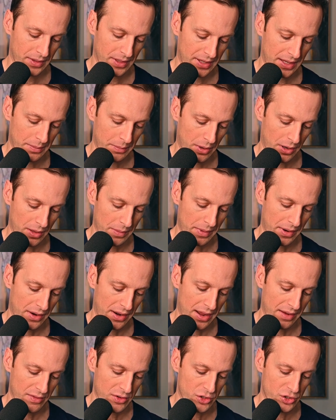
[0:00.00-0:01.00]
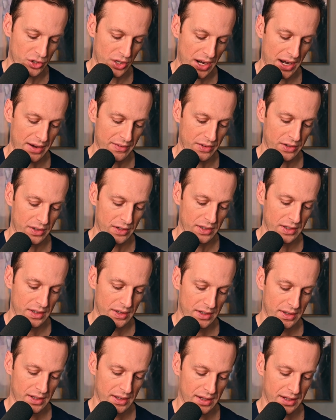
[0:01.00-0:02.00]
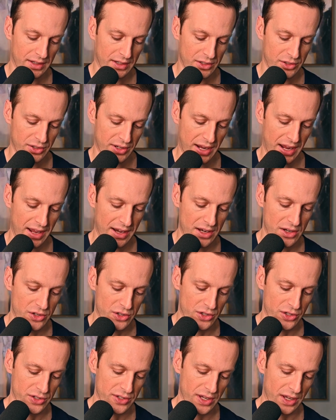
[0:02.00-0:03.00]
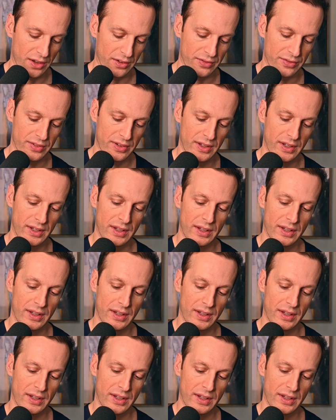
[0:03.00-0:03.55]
Again, probably better to have a driver because uh, you can injure yourself.